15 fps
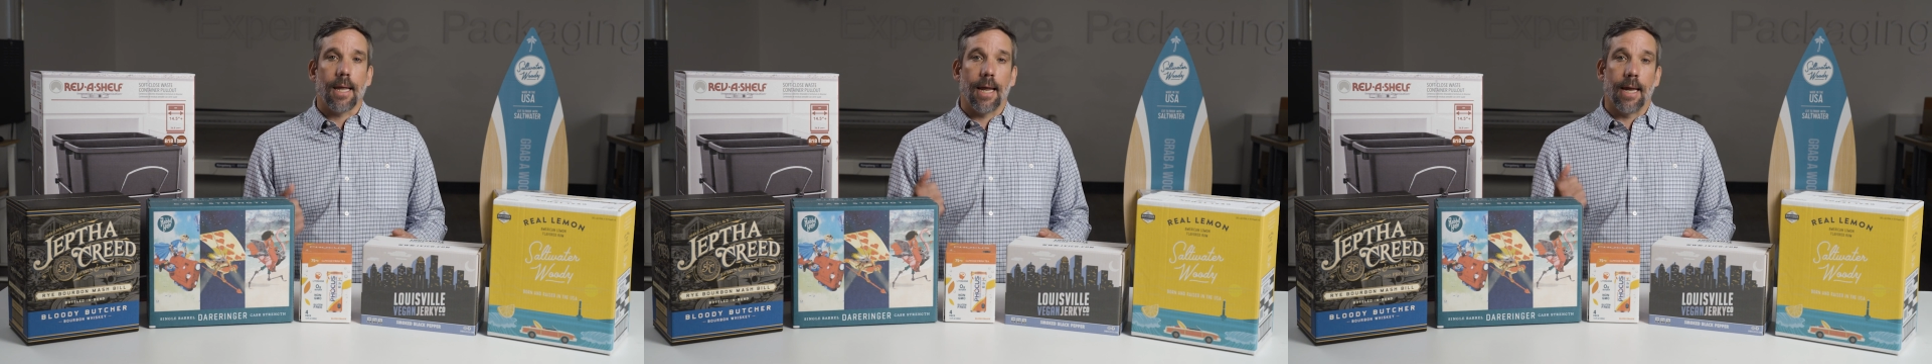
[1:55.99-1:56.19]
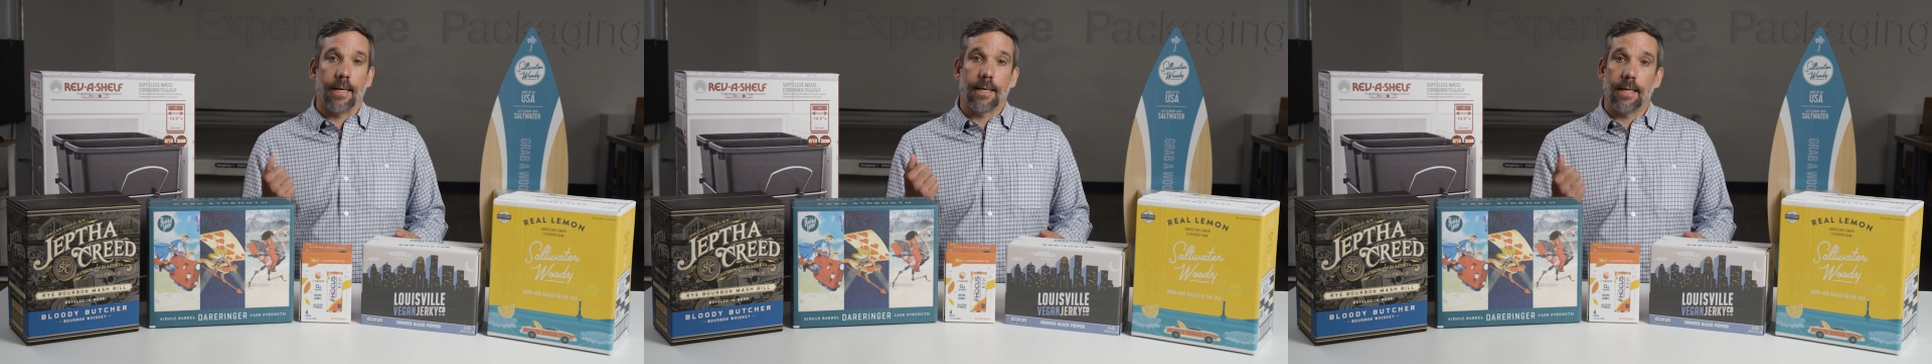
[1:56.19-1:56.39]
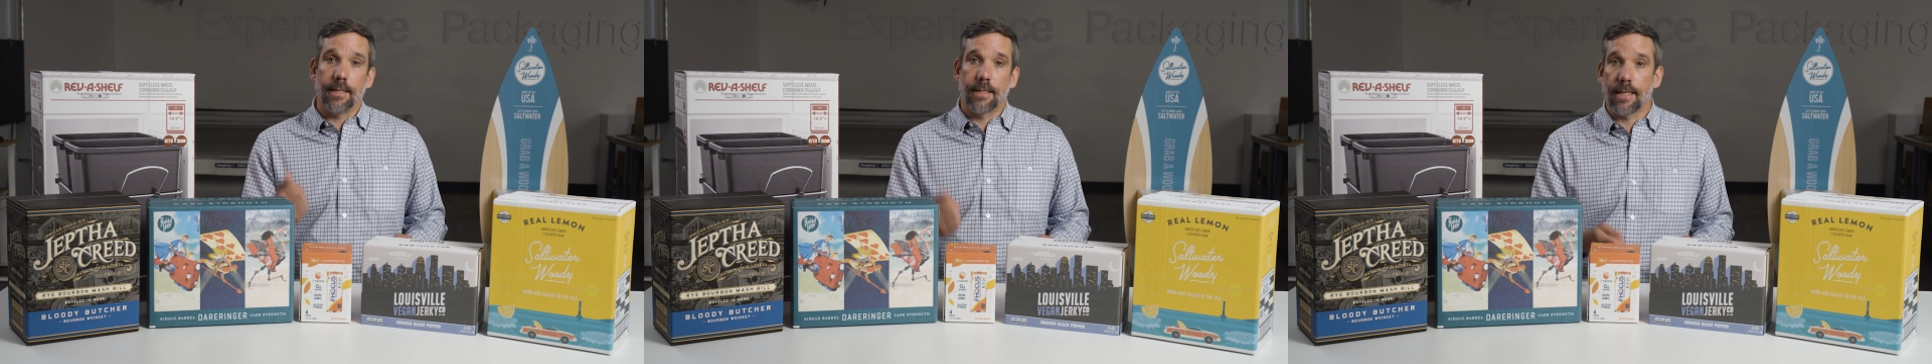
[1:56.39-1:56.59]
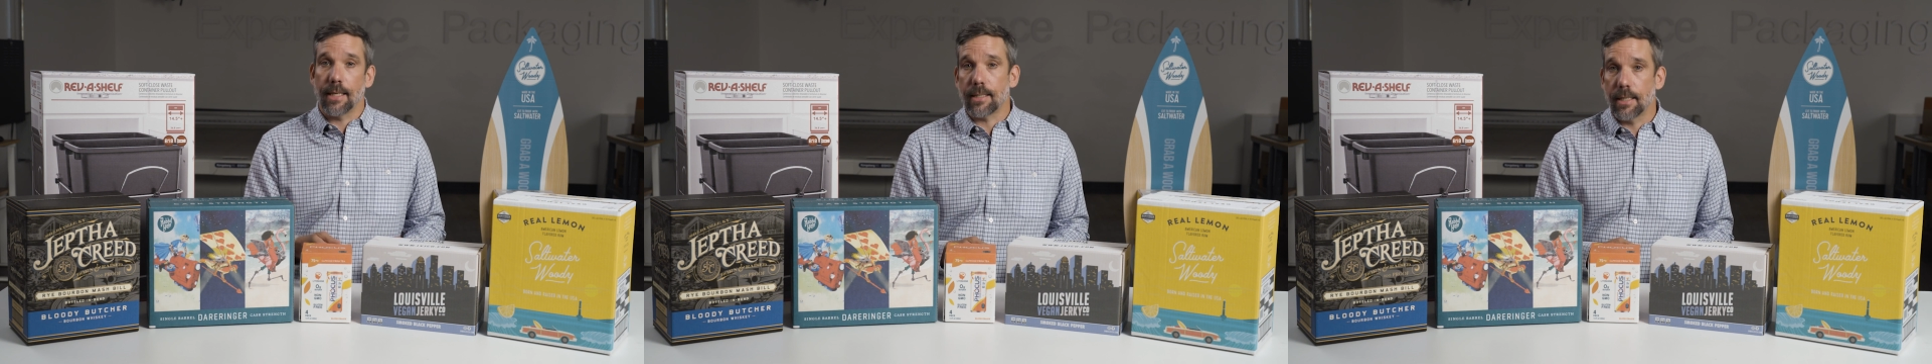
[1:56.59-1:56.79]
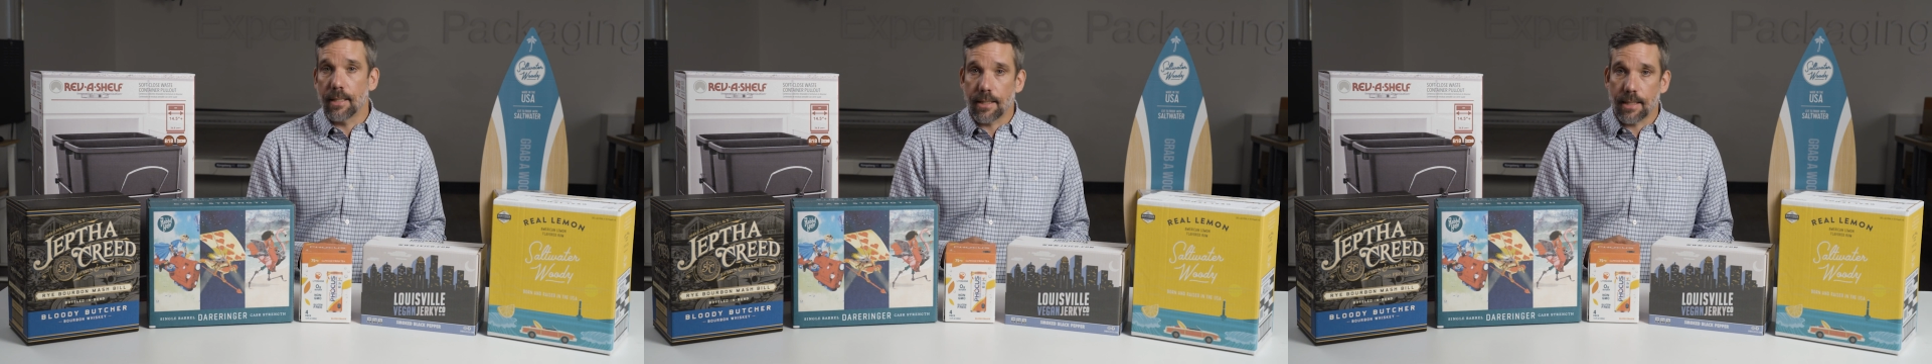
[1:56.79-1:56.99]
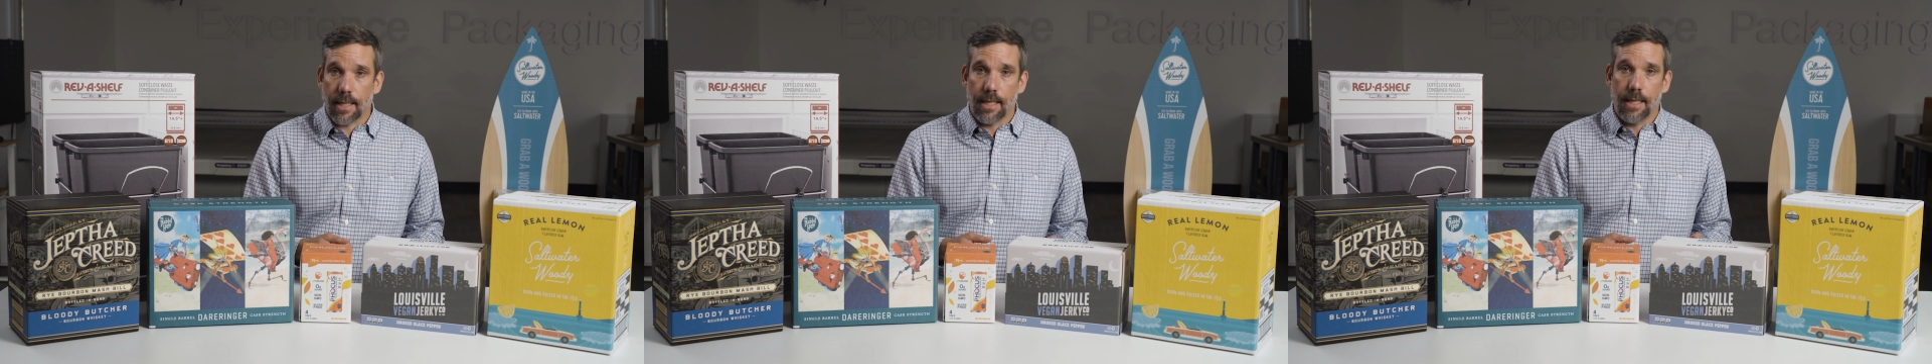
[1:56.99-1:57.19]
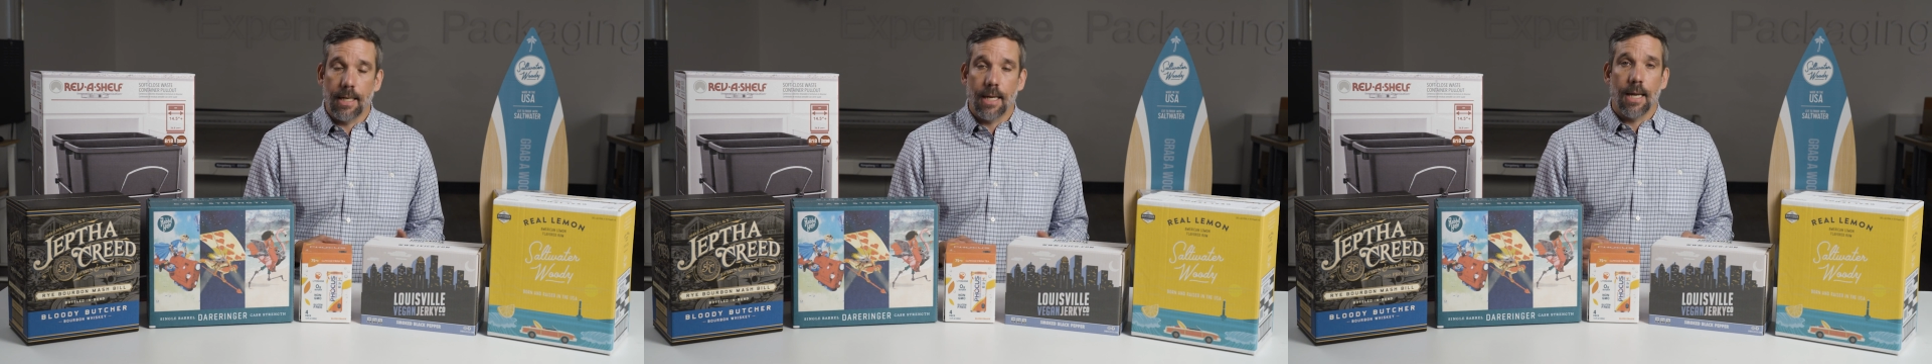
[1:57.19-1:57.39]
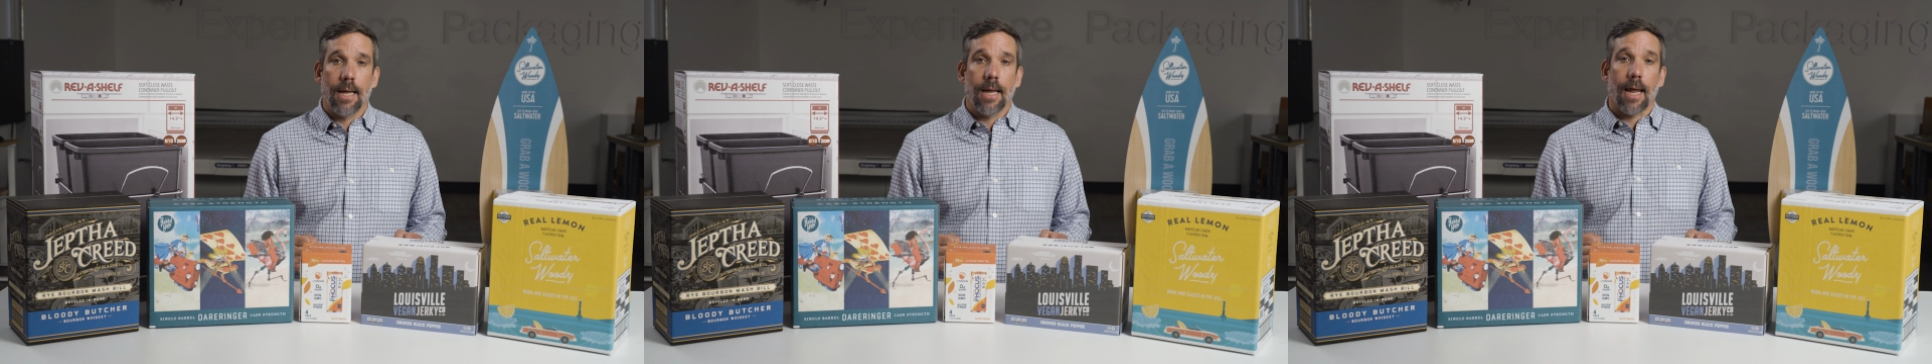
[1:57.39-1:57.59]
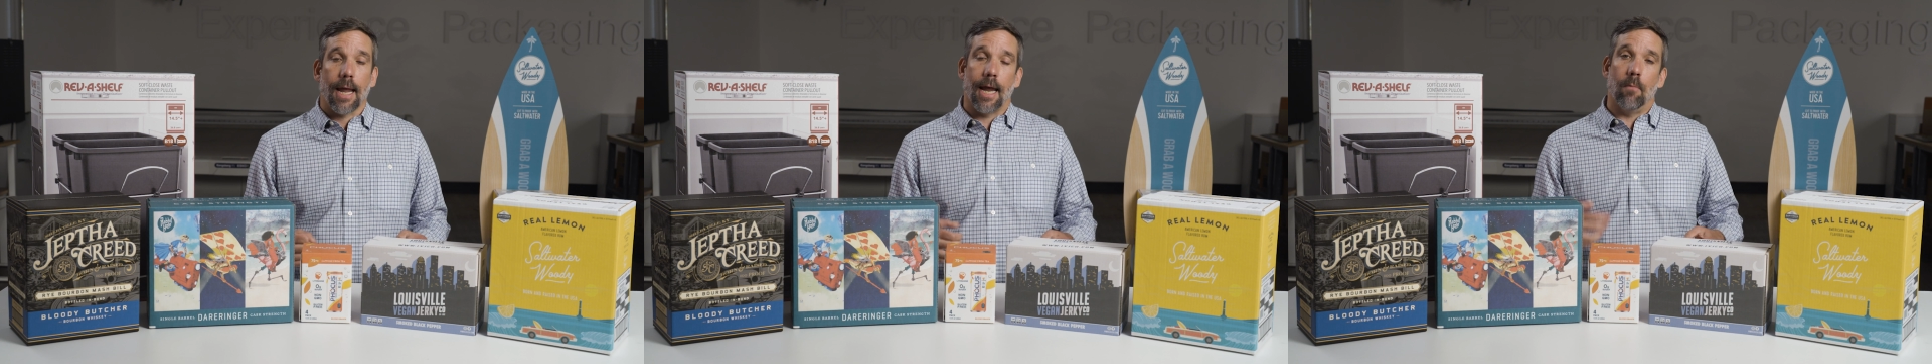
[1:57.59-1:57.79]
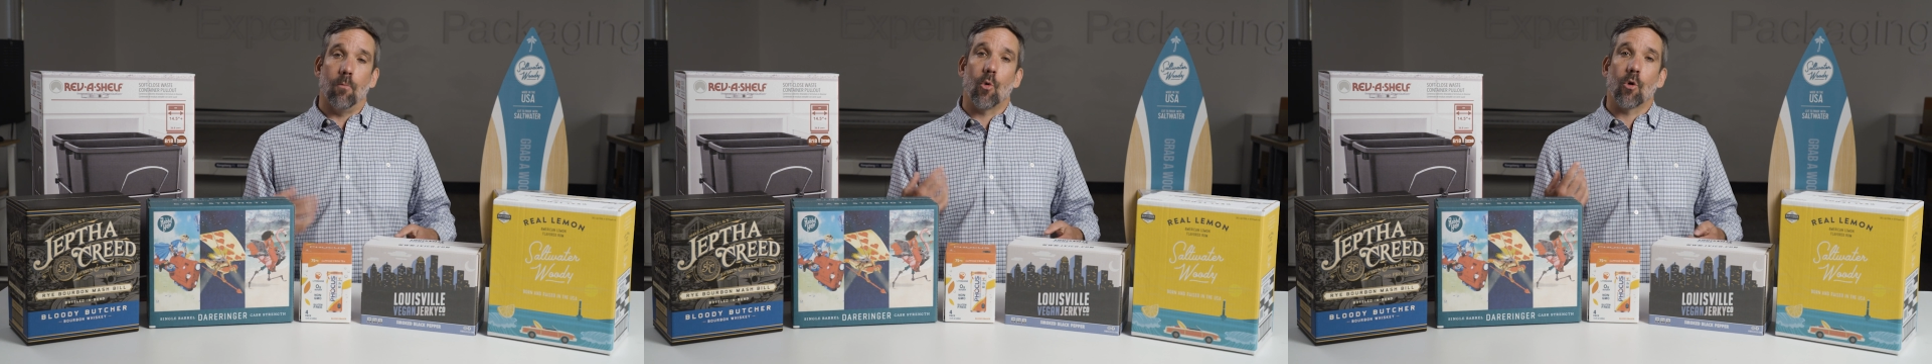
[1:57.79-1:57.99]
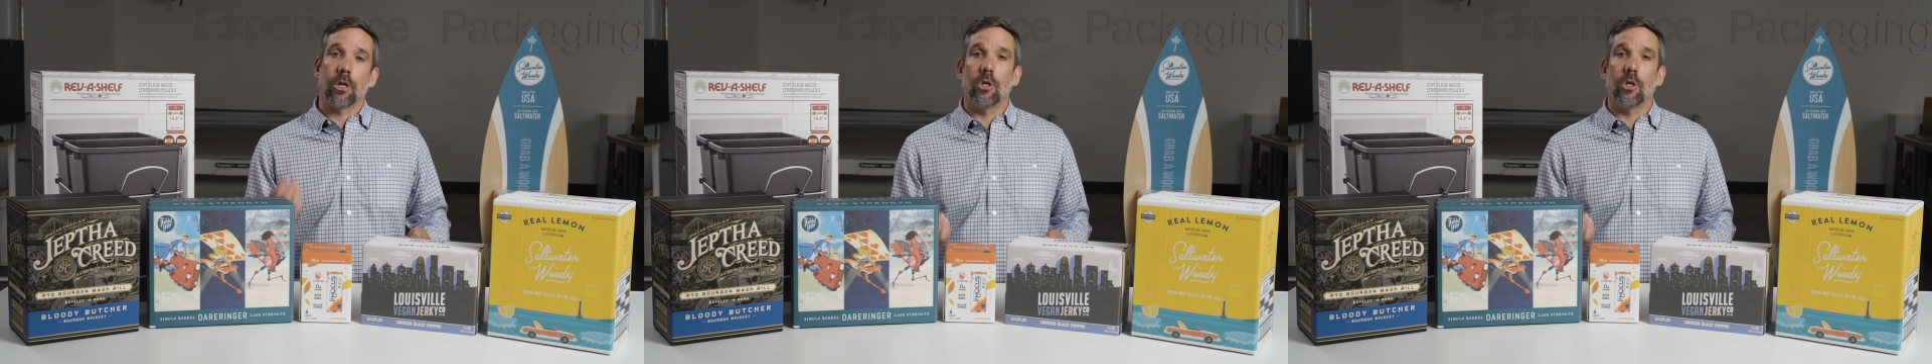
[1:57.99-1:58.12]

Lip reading: and consistency and more